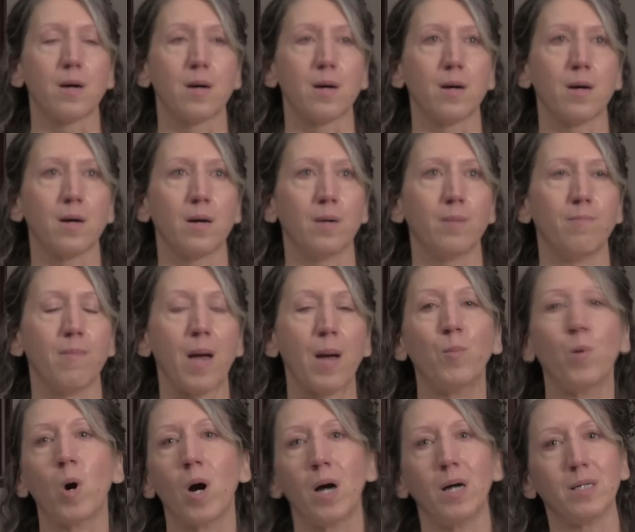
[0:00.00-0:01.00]

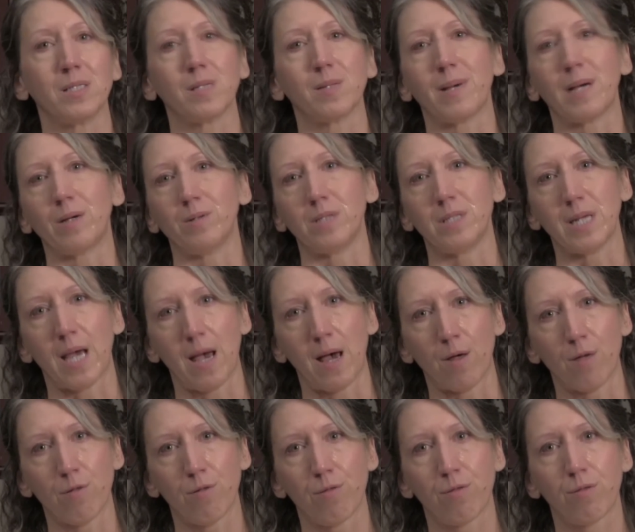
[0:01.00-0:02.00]
memoirs about
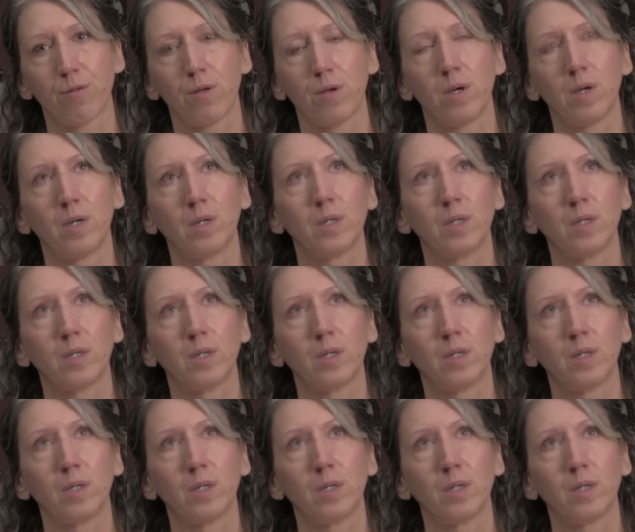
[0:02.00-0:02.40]
death,